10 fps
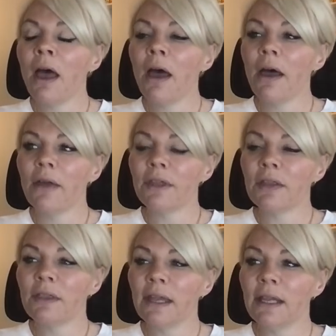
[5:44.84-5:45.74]
are
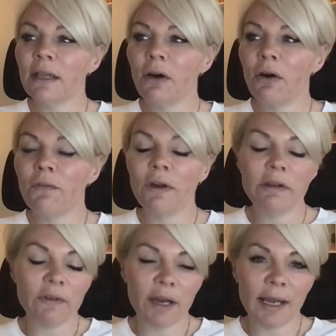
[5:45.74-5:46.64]
that they are very,
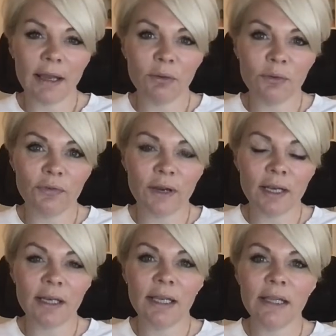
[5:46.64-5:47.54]
very landlord
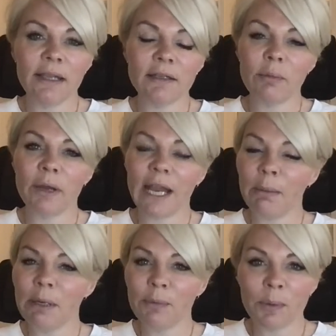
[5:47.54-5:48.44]
friendly. They don't mind how
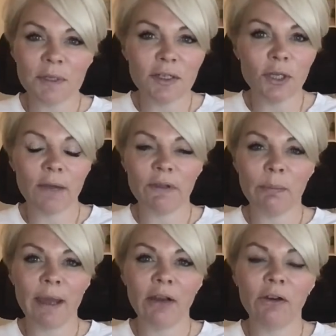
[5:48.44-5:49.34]
many properties you have in the
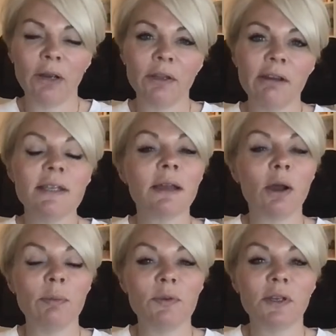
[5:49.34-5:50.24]
background. They're
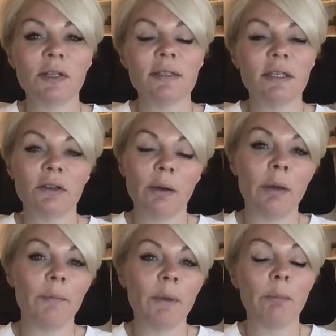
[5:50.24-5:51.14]
able to
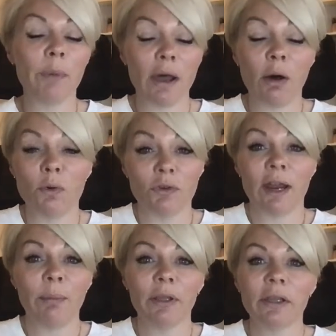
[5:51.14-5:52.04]
consider older
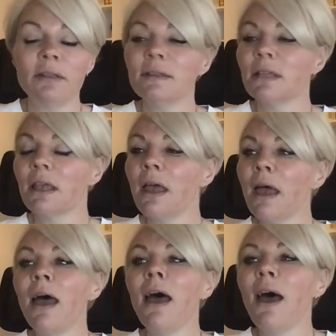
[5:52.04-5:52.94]
applicants.
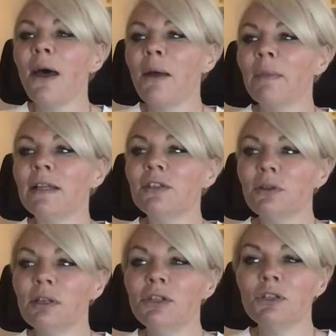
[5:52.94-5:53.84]
They do
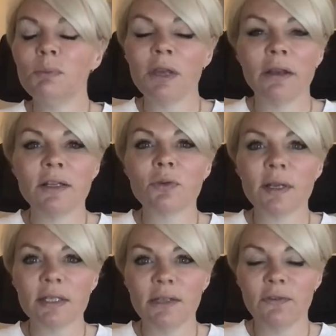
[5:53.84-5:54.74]
need you to be earning
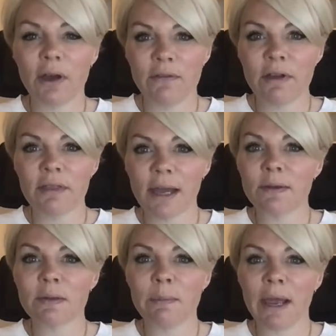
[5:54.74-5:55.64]

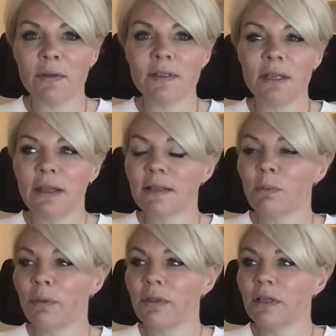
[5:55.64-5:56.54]
£25,000 a year. That's
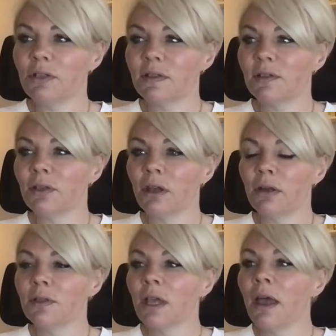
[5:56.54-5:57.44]
one thing just to
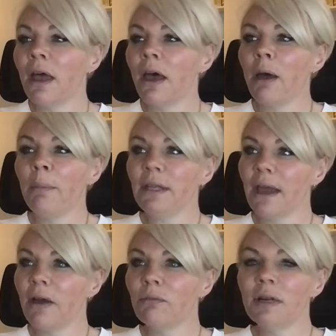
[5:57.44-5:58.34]
note. But
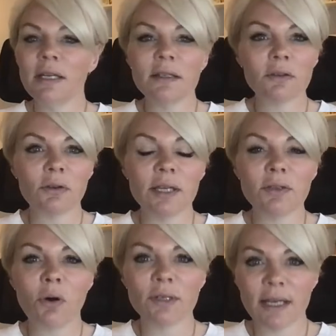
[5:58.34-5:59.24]
yeah, a really solid
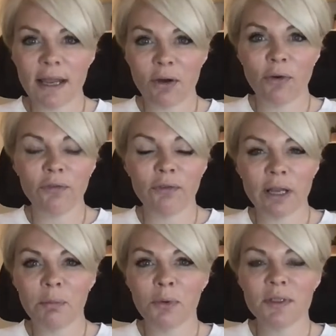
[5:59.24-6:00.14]
holiday let offering
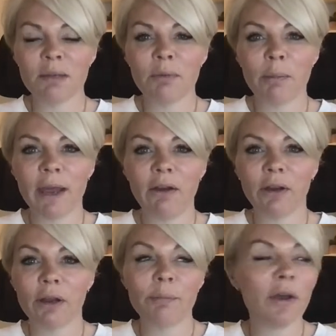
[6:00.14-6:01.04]
brought in by
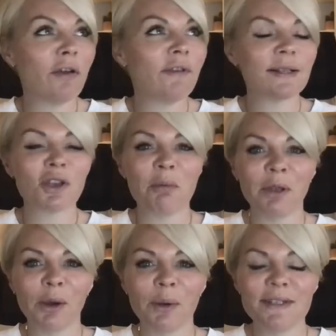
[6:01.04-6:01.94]
Paragon. Perfect
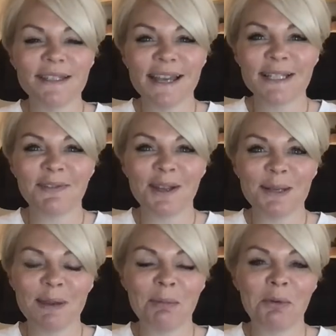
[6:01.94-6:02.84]
timing, I would suggest, for those
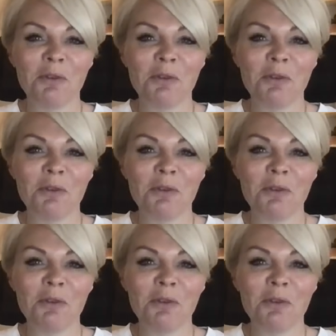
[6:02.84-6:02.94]
people who have